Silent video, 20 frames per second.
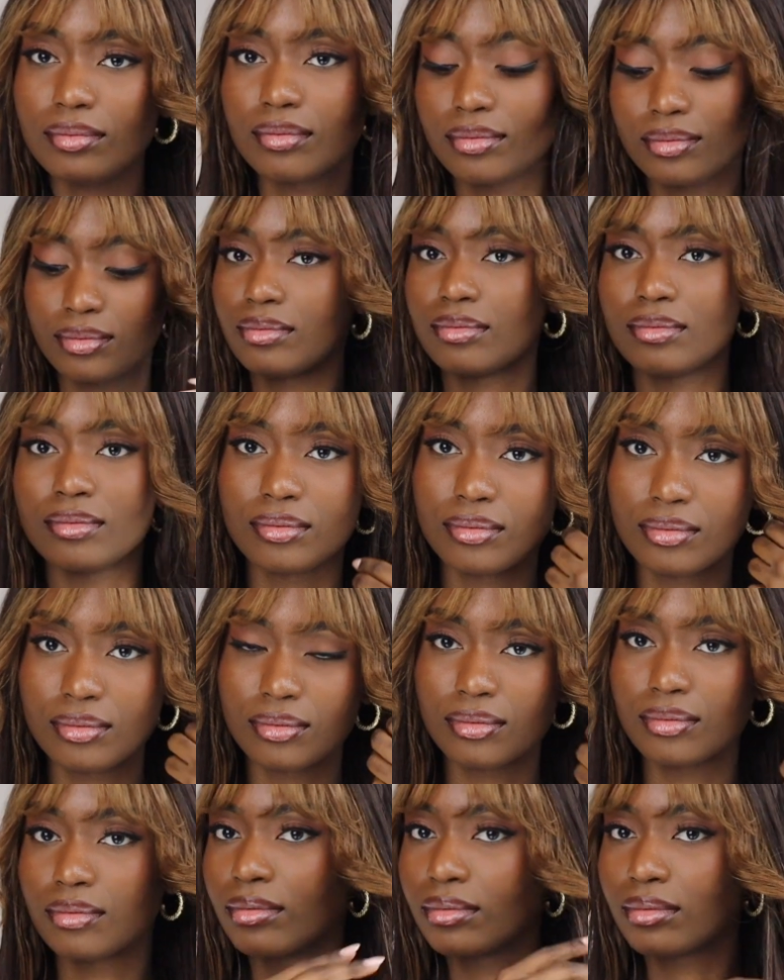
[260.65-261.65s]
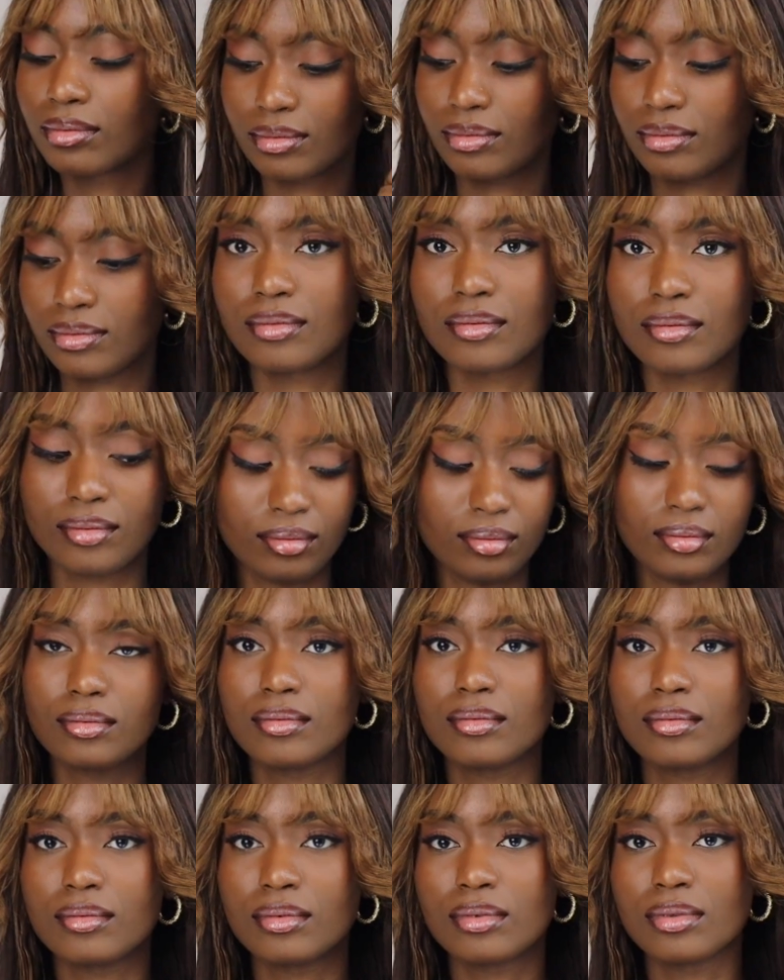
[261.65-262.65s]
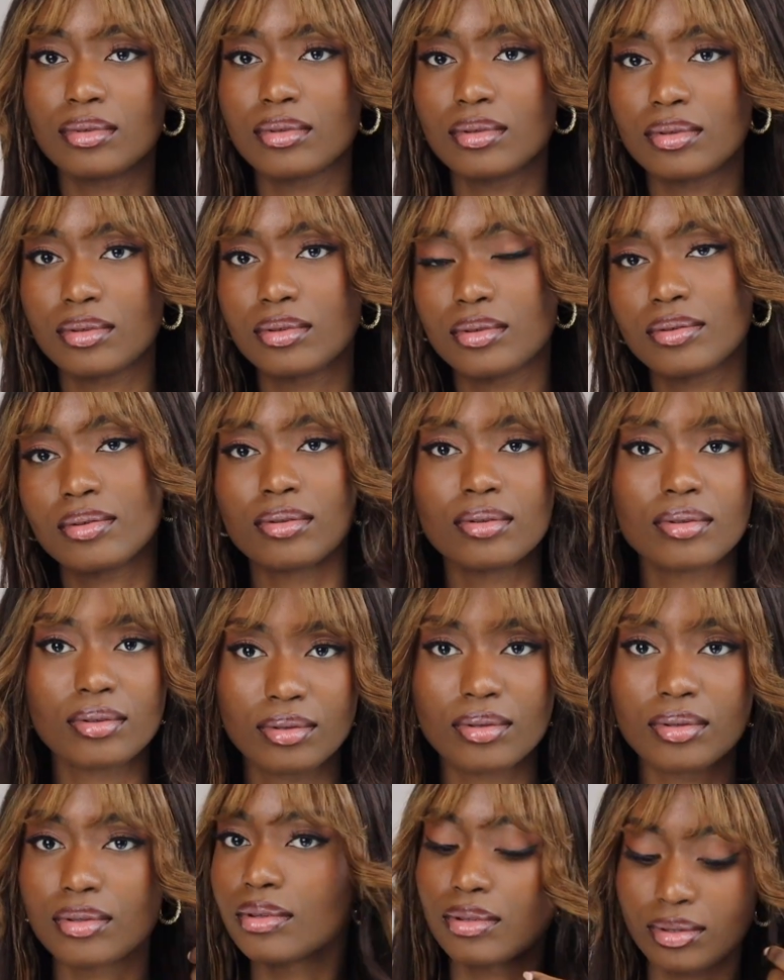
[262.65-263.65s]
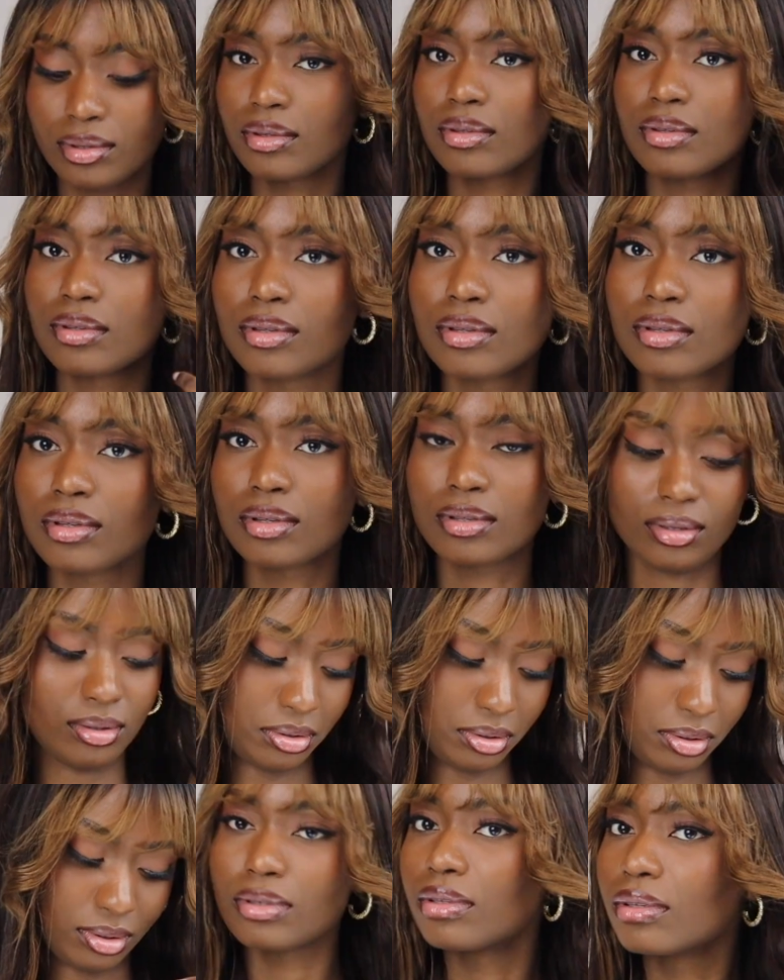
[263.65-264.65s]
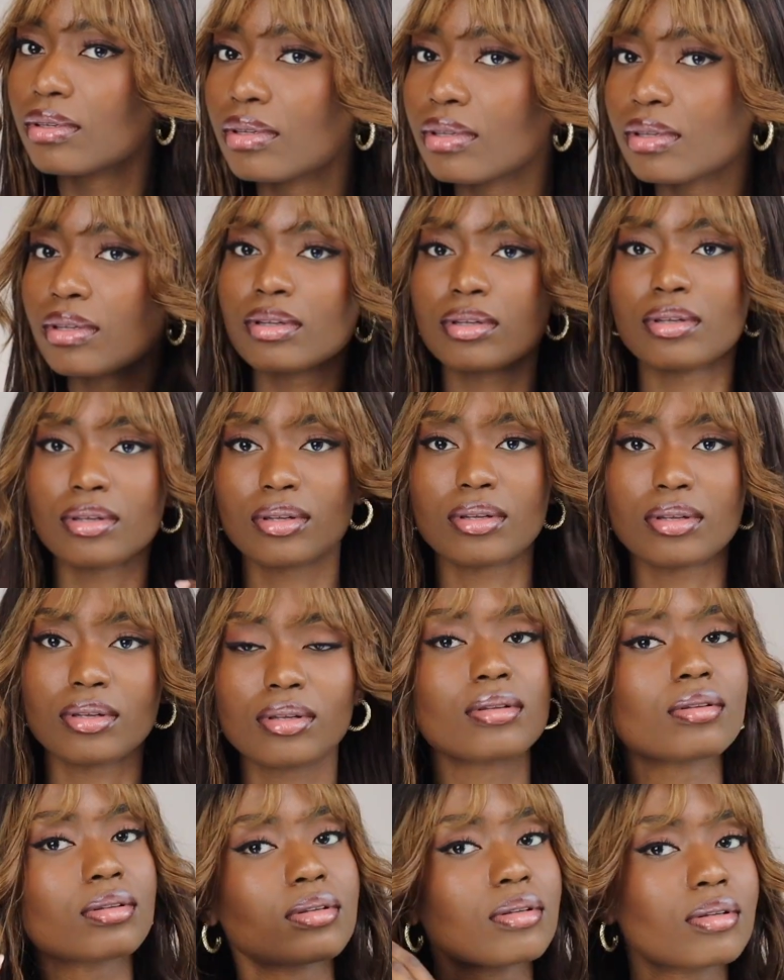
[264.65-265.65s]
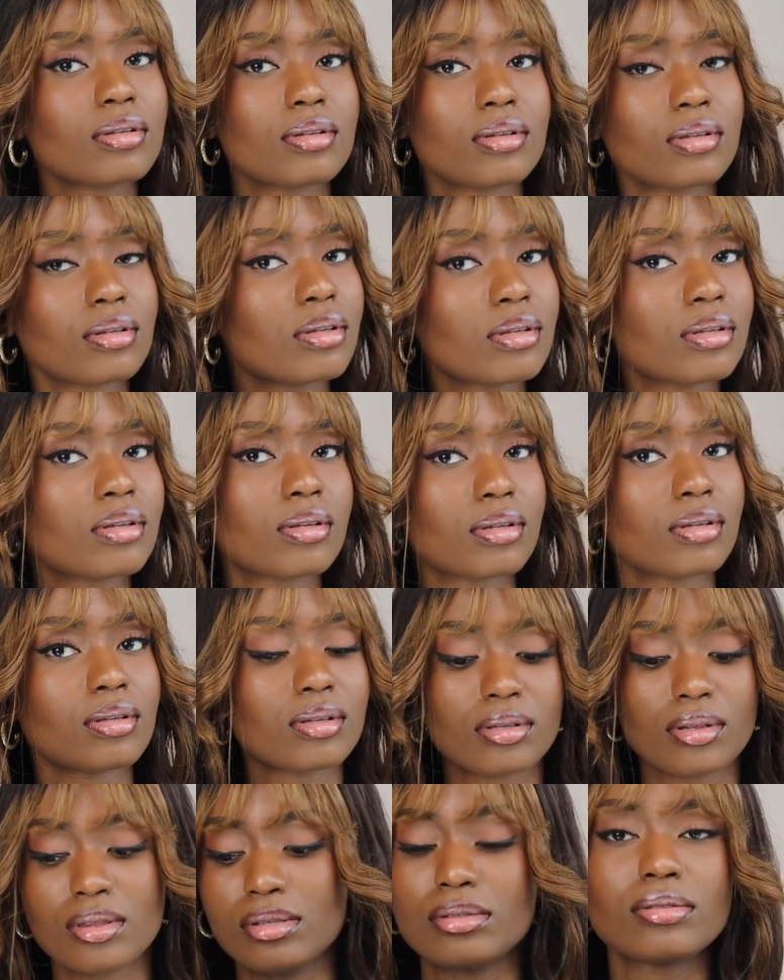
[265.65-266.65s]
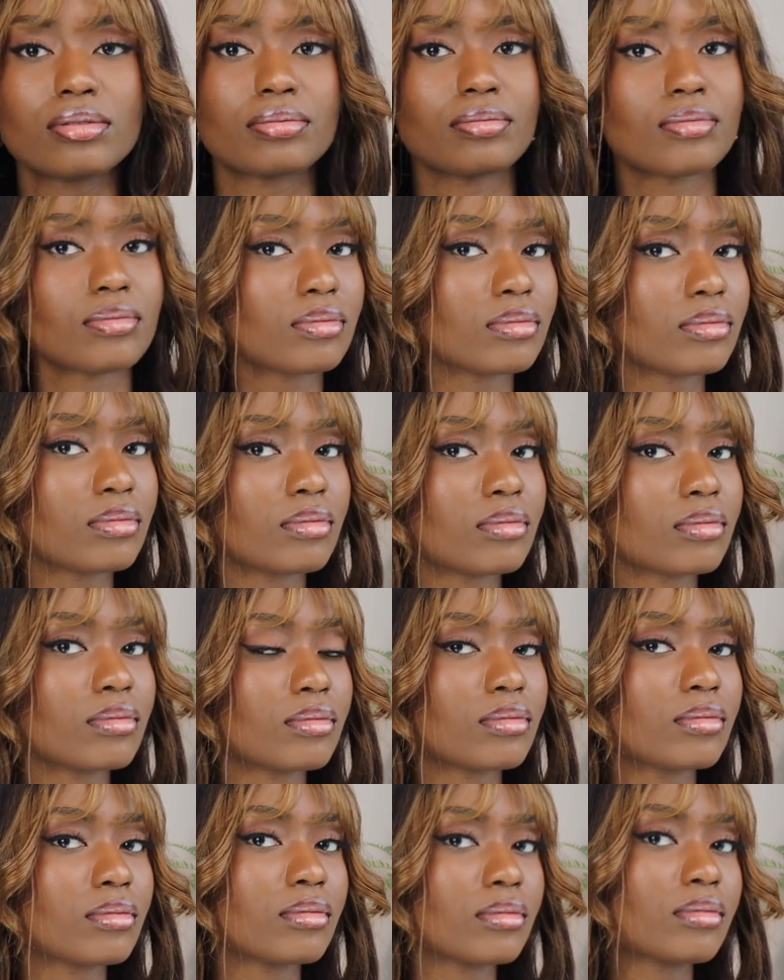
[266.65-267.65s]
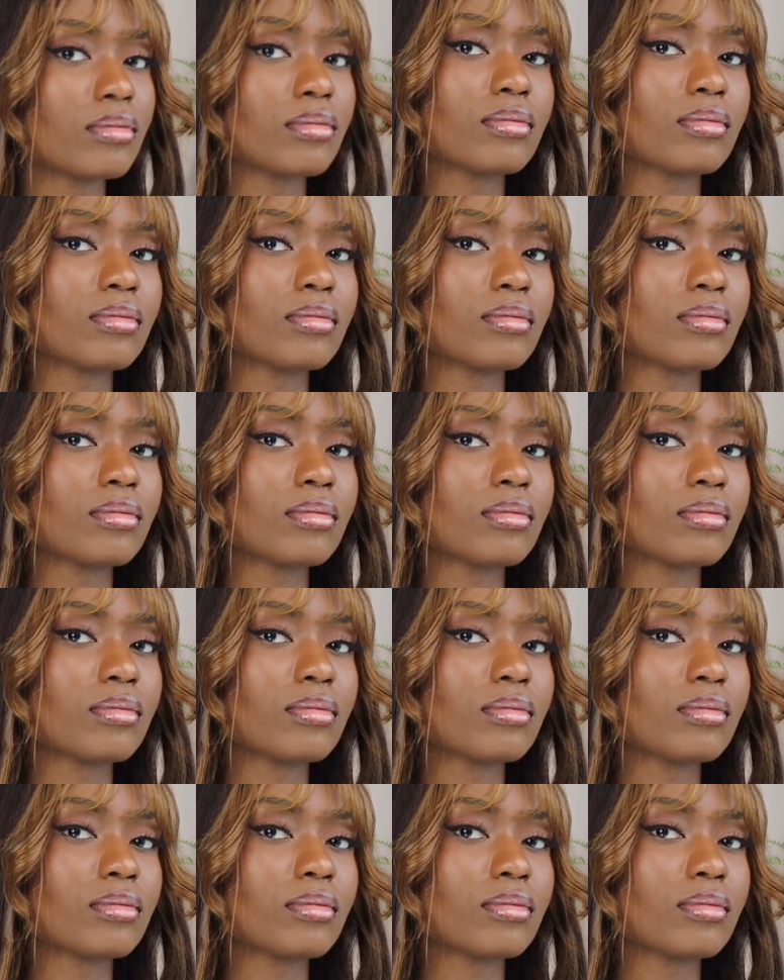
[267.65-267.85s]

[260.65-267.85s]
All right, now I'm just going to cut a bit more just so it gives that loose wave curtain bang vibe.